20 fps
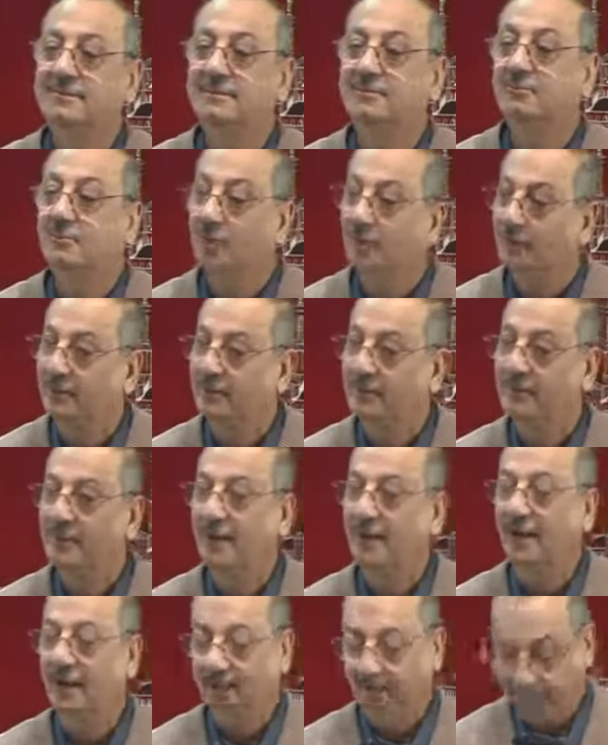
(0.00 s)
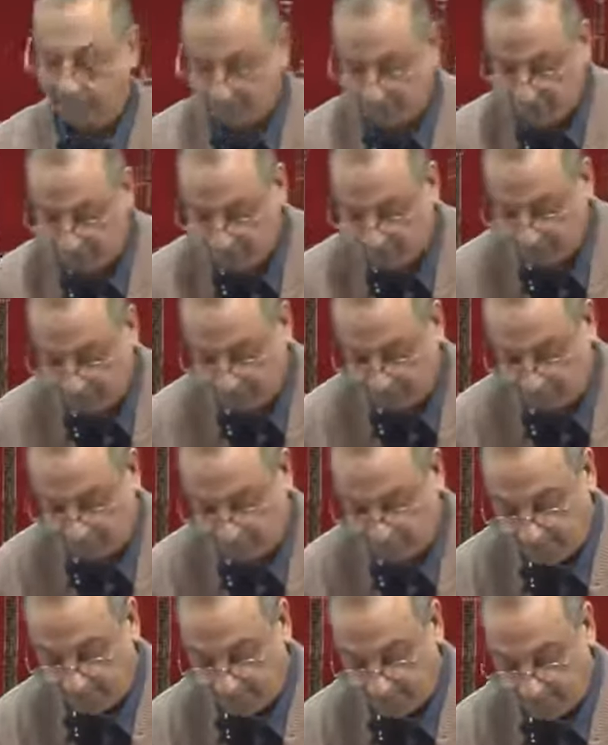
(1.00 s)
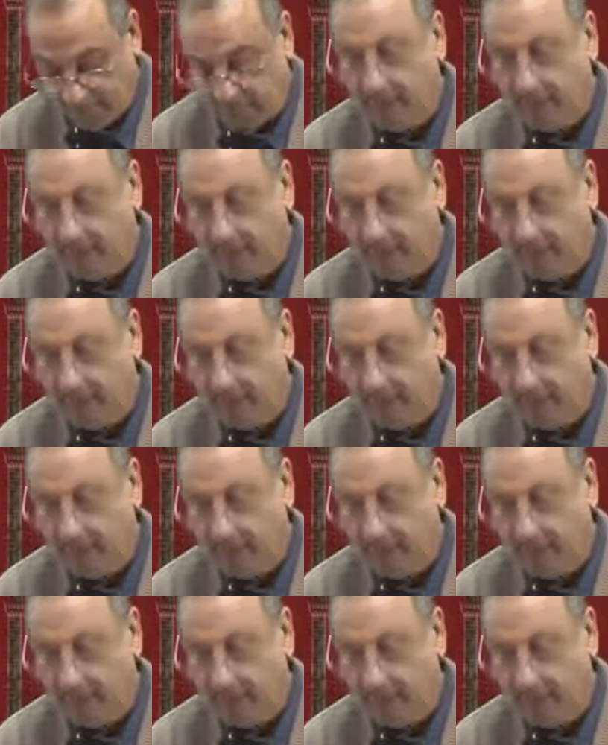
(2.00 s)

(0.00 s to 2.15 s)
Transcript: Mubtada. And where is the khabar?